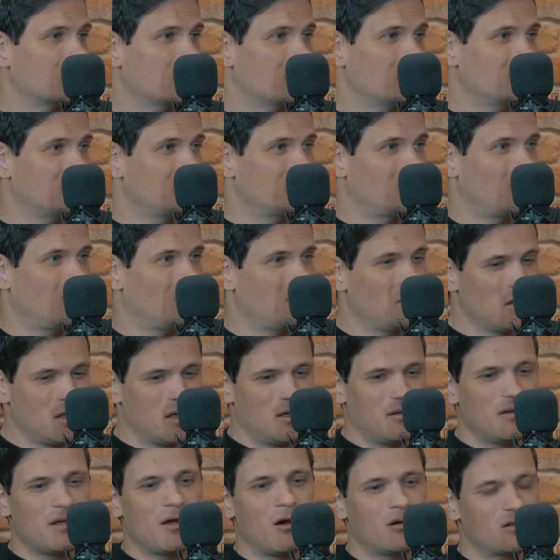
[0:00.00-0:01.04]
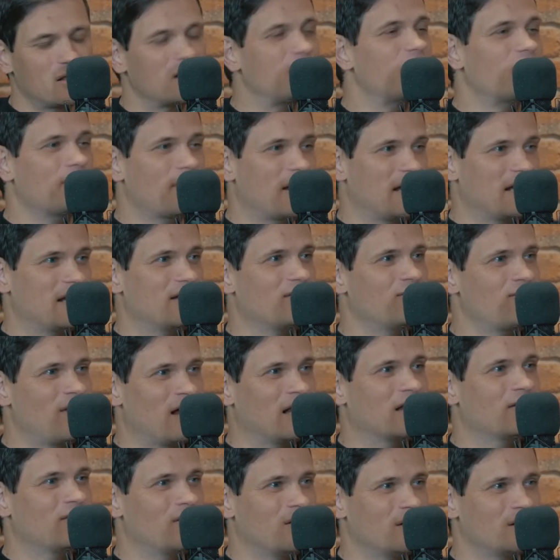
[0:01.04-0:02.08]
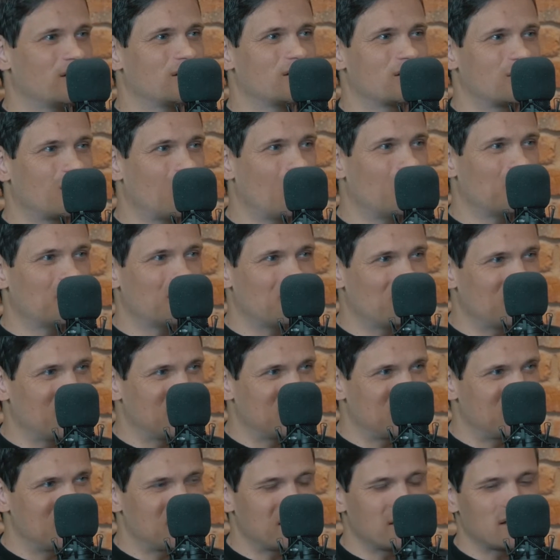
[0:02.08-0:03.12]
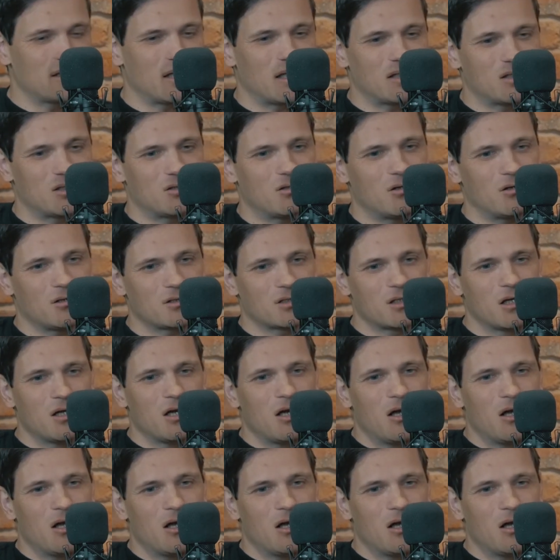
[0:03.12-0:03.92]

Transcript: and so they also even made it relevant because Coop could release these into their stores.